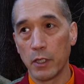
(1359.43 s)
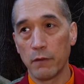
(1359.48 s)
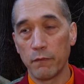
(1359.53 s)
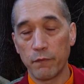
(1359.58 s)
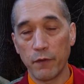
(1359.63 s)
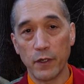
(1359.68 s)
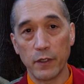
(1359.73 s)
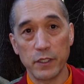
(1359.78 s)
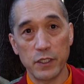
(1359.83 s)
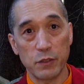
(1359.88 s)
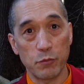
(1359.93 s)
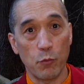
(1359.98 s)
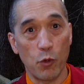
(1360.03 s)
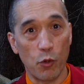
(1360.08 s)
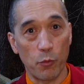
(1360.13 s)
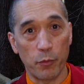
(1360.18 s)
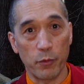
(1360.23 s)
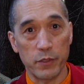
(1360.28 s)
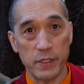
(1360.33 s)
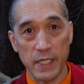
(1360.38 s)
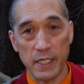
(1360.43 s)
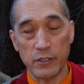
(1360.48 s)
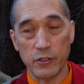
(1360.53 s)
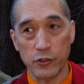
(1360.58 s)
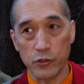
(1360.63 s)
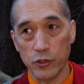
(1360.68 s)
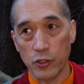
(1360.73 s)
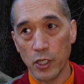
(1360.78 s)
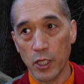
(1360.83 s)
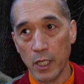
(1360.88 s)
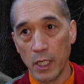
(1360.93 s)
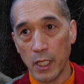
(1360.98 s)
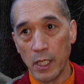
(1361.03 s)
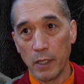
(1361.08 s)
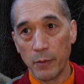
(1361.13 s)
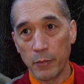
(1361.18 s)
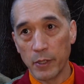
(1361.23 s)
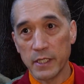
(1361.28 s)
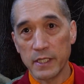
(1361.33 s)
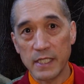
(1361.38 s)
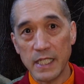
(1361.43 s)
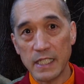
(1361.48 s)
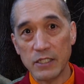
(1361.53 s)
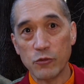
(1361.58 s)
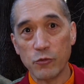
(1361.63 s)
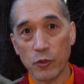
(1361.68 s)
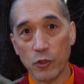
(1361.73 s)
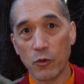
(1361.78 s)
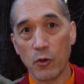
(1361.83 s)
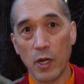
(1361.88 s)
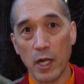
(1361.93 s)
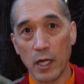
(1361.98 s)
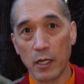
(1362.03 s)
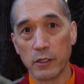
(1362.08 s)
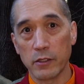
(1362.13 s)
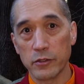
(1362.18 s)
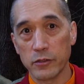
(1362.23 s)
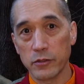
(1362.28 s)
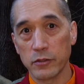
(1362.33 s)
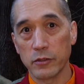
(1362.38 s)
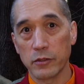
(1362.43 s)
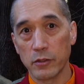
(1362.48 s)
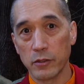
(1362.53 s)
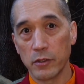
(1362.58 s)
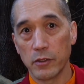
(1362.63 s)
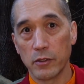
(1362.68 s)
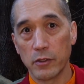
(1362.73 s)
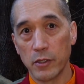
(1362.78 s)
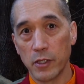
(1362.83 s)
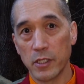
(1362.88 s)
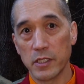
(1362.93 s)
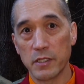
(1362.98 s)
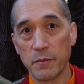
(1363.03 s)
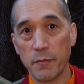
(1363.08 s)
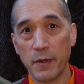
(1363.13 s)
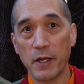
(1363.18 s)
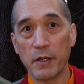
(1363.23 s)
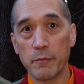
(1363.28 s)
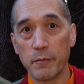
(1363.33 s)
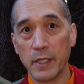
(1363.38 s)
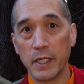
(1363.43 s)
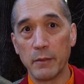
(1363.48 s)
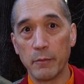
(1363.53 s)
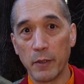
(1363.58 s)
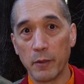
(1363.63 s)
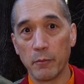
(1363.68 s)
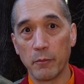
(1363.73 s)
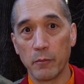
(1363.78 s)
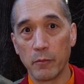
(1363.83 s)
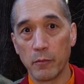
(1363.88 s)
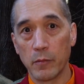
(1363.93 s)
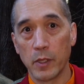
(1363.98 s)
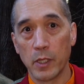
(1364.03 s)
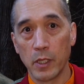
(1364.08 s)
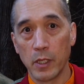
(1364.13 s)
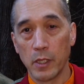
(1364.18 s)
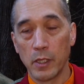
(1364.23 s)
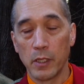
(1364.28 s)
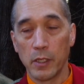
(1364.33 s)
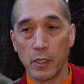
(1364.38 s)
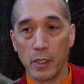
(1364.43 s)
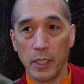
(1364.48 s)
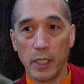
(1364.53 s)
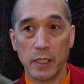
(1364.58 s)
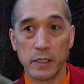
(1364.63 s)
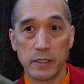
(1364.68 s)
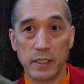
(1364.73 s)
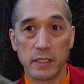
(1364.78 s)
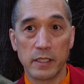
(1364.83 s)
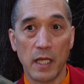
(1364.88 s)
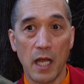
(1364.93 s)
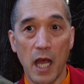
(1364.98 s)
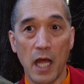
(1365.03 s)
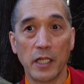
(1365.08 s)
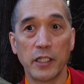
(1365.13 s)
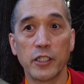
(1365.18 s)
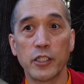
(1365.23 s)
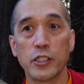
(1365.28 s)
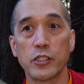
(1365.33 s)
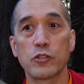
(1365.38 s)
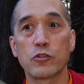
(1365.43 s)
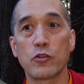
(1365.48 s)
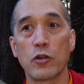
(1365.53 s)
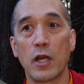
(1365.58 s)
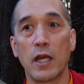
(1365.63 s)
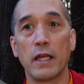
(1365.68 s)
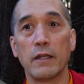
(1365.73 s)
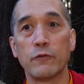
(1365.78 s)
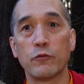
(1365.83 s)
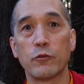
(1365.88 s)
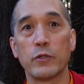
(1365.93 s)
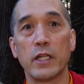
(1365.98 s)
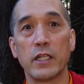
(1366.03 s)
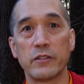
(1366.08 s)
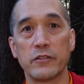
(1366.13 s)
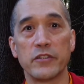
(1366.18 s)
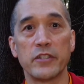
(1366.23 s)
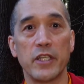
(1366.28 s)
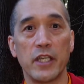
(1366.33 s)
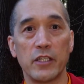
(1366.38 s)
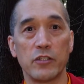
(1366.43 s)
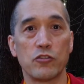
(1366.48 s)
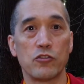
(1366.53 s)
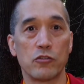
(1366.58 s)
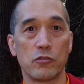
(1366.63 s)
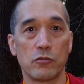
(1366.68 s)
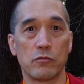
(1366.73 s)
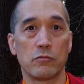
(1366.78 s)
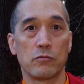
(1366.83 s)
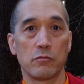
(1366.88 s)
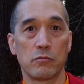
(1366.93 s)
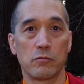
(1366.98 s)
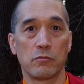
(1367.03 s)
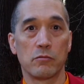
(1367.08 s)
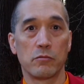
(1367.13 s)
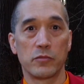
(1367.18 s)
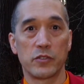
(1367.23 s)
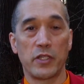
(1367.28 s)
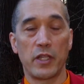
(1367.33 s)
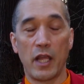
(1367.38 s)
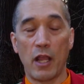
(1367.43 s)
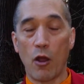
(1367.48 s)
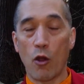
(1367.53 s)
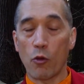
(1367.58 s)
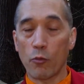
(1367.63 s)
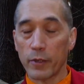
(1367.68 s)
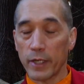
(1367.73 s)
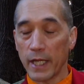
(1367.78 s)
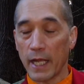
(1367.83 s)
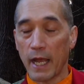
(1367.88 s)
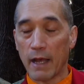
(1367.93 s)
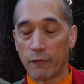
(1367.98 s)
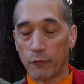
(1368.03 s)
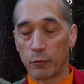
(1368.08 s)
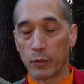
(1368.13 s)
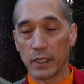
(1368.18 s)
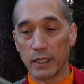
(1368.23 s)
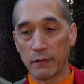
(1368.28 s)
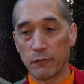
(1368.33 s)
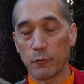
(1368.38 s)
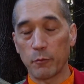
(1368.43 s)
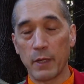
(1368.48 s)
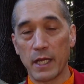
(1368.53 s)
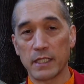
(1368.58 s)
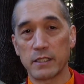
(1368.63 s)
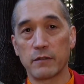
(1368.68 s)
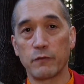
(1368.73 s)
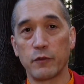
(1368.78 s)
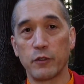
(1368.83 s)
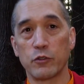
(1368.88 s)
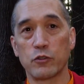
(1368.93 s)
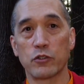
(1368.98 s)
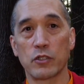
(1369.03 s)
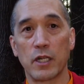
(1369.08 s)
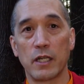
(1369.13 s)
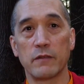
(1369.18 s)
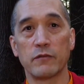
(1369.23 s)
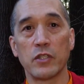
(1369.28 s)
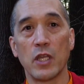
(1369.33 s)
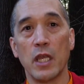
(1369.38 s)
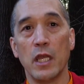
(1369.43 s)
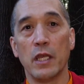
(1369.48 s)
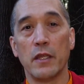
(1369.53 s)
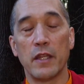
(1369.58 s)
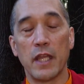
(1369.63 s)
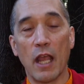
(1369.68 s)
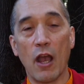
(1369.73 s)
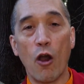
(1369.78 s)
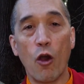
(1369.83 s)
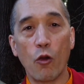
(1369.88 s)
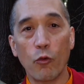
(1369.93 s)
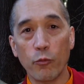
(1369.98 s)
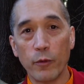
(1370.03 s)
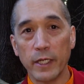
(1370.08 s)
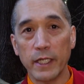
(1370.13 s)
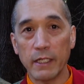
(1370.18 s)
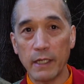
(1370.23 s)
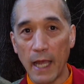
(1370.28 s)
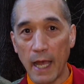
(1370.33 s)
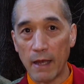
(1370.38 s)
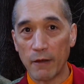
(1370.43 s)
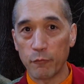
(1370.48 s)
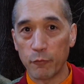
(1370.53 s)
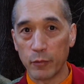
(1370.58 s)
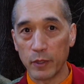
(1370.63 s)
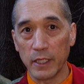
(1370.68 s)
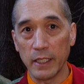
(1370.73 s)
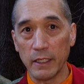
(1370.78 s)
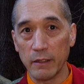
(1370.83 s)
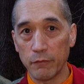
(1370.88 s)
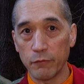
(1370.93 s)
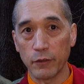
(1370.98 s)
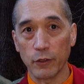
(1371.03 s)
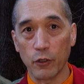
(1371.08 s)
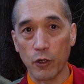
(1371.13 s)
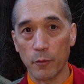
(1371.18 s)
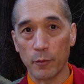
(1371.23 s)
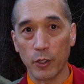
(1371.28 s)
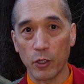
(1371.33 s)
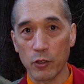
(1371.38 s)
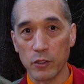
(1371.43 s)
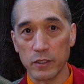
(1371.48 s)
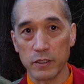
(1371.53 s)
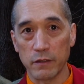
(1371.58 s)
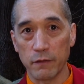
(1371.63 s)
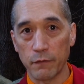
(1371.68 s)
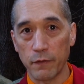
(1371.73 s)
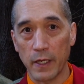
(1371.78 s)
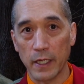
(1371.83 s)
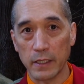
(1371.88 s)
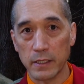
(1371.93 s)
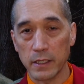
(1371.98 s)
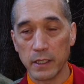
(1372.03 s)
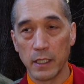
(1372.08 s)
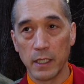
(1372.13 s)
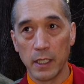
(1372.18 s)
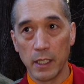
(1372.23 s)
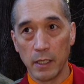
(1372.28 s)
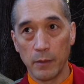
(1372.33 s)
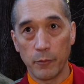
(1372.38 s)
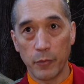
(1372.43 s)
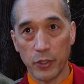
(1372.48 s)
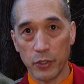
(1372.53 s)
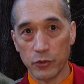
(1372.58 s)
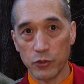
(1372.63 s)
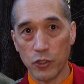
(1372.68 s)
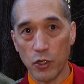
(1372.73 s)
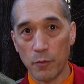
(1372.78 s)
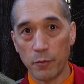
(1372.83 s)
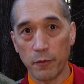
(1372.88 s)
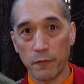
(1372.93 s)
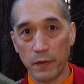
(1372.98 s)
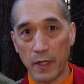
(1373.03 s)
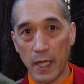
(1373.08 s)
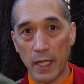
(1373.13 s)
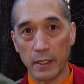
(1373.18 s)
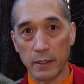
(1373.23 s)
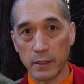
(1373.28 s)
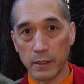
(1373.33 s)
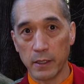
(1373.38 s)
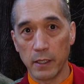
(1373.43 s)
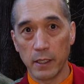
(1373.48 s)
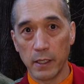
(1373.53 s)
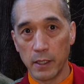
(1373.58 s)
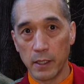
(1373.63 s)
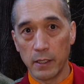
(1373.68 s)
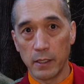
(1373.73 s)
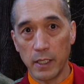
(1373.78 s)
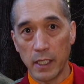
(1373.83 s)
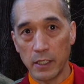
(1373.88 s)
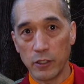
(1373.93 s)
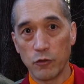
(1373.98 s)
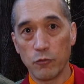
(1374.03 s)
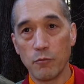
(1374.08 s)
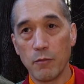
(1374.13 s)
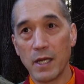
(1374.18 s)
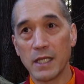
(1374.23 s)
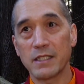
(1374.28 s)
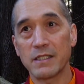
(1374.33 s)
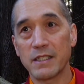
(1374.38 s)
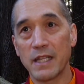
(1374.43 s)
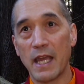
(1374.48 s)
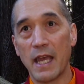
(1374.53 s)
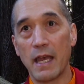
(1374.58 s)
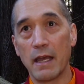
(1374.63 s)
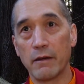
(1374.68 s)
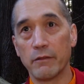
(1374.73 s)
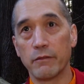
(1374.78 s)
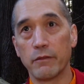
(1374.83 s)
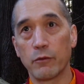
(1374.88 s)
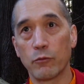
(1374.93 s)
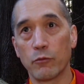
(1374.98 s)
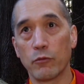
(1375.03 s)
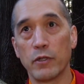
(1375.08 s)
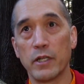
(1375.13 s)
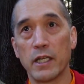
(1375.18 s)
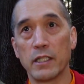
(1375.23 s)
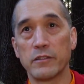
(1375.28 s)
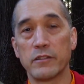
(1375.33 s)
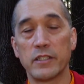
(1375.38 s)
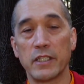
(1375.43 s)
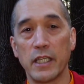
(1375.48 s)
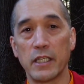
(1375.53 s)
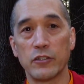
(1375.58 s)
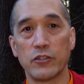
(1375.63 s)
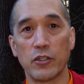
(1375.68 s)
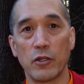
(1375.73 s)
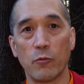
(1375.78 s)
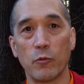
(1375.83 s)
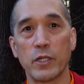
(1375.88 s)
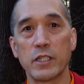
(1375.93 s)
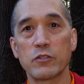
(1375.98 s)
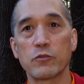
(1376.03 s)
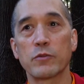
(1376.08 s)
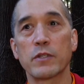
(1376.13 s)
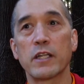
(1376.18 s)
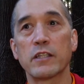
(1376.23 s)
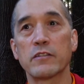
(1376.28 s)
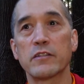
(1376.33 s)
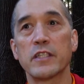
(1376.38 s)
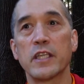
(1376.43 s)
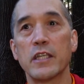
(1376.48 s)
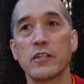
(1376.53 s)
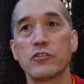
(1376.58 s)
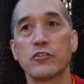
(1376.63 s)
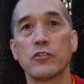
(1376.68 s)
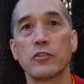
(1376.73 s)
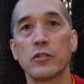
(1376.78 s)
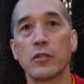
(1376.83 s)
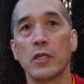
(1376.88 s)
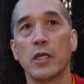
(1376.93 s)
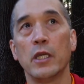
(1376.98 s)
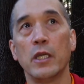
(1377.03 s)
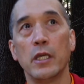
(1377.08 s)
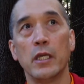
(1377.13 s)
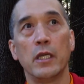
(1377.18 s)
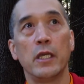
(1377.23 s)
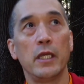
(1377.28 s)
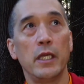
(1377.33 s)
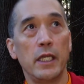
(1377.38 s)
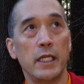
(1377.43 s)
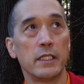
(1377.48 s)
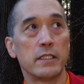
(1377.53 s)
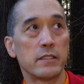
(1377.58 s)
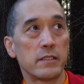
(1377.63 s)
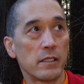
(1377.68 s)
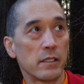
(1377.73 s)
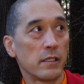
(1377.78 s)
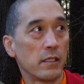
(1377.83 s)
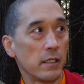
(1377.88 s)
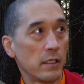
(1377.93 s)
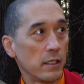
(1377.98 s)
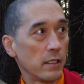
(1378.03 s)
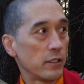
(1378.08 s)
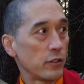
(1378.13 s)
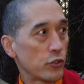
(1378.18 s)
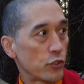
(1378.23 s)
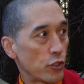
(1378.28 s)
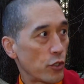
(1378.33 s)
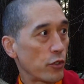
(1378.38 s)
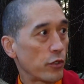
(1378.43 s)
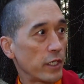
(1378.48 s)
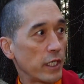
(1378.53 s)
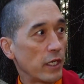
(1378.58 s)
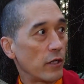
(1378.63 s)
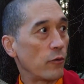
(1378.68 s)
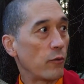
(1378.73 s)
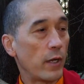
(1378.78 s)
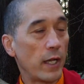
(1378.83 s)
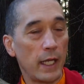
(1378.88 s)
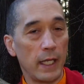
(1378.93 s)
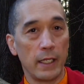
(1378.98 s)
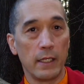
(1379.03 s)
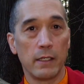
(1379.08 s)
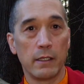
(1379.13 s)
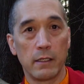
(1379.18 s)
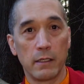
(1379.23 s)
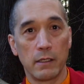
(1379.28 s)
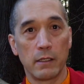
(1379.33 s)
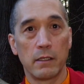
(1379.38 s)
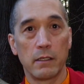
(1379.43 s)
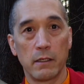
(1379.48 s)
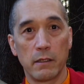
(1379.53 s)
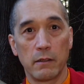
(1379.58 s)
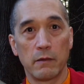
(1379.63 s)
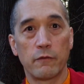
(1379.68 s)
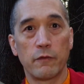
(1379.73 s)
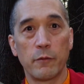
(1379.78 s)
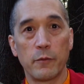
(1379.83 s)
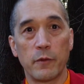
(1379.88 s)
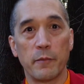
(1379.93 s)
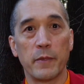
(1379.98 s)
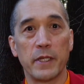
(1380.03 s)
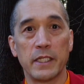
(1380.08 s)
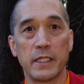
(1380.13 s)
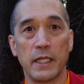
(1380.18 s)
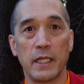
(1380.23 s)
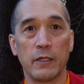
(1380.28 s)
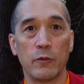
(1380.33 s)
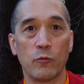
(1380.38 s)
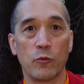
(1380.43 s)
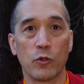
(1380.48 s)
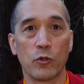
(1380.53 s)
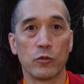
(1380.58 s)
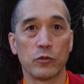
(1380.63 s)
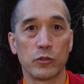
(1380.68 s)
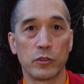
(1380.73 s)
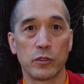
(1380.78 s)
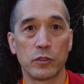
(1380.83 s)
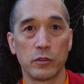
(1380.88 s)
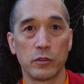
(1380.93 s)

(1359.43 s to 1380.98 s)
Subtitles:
Very small percentage. Because this requires, as a bare minimum, is this uncontrived renunciation. So they already have belief in past and future lives. They already have belief in karma, cause and effect. But on top of that, then you must have renunciation. And what is renunciation? It's turning away from the mundane world.